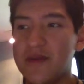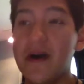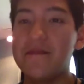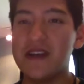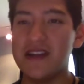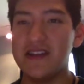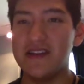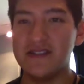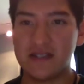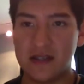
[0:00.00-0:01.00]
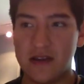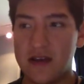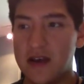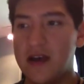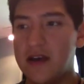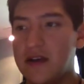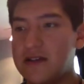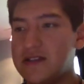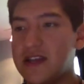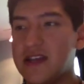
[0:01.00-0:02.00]
I'm updating this,
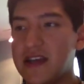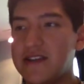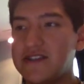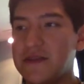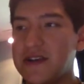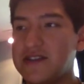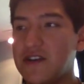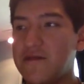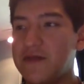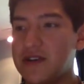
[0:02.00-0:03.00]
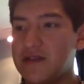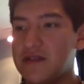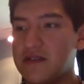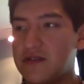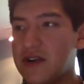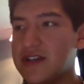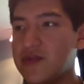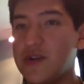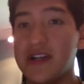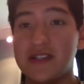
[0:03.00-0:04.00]
second guessing myself, but
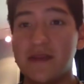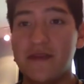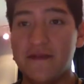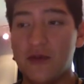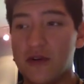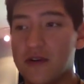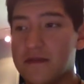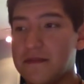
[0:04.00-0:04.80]
correcting what I said before.